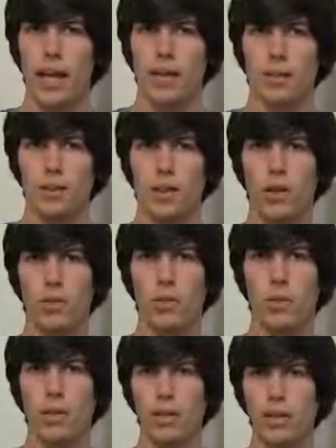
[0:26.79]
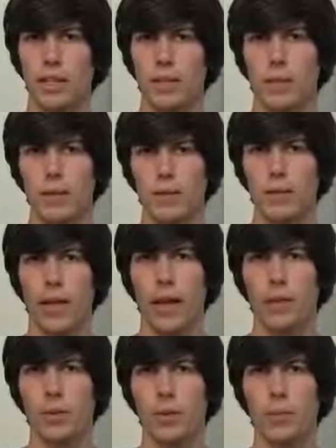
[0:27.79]
and there'll also be a link there for the
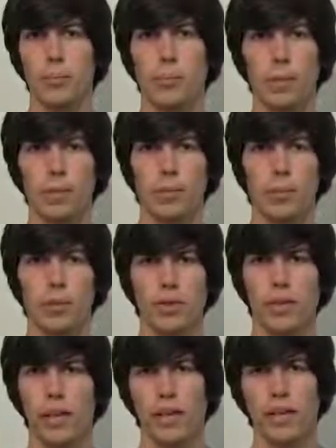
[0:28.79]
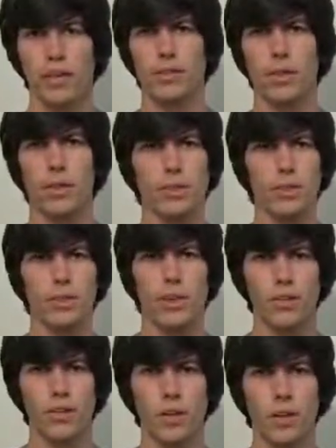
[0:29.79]
Ackerman principle if that annotation
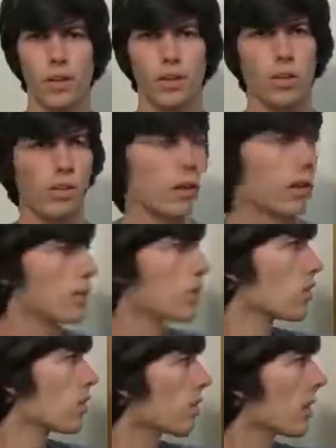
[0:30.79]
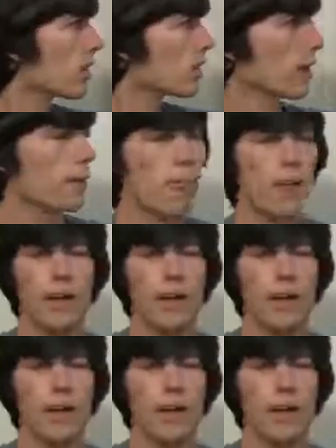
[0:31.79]
doesn't work quite correctly.